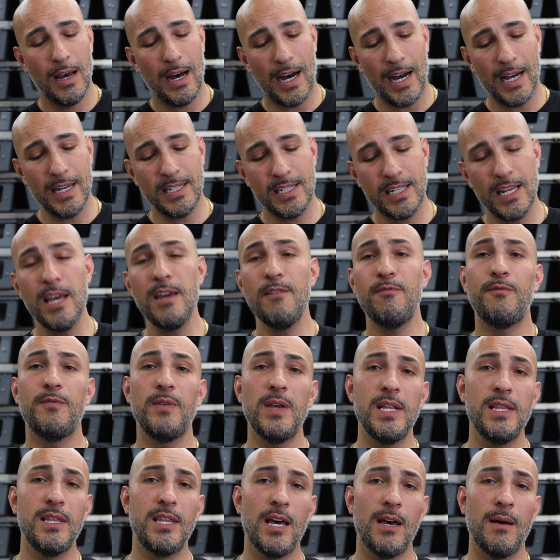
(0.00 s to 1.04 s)
I say
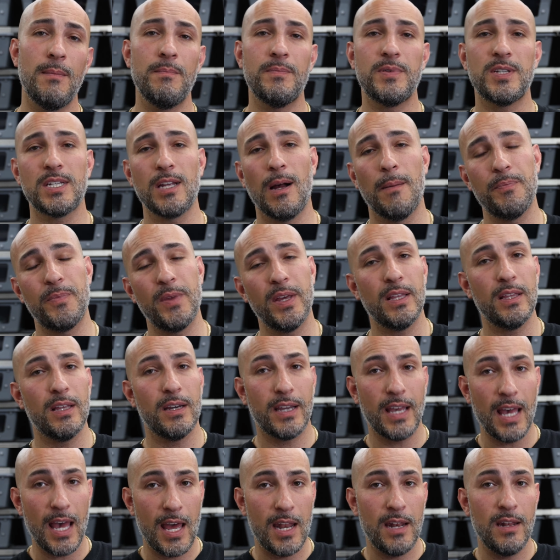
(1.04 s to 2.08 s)
feed them something,
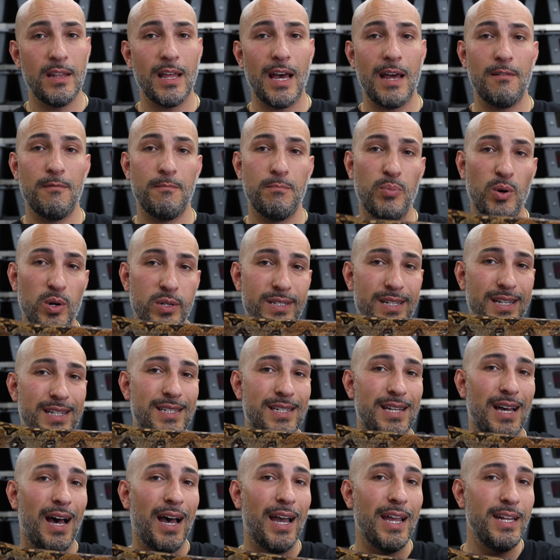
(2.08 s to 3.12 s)
again, that puts a
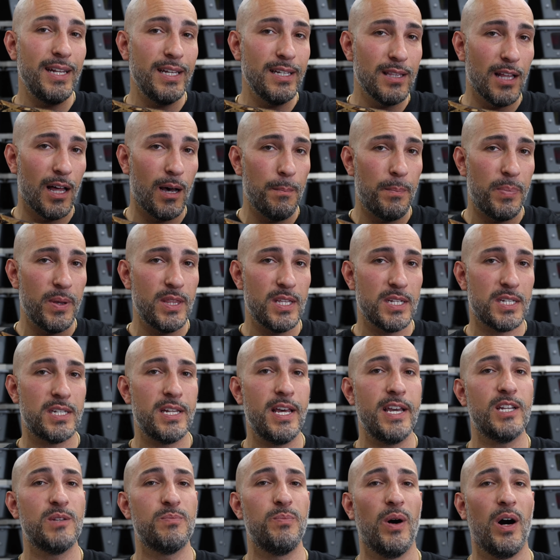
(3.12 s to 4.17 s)
tiny lump in the
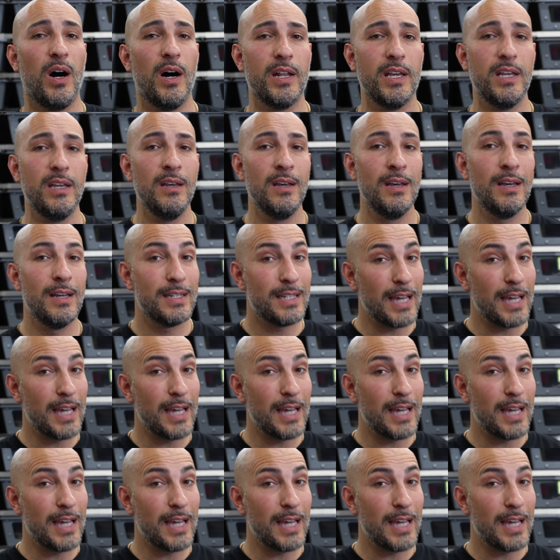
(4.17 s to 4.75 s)
snake's body,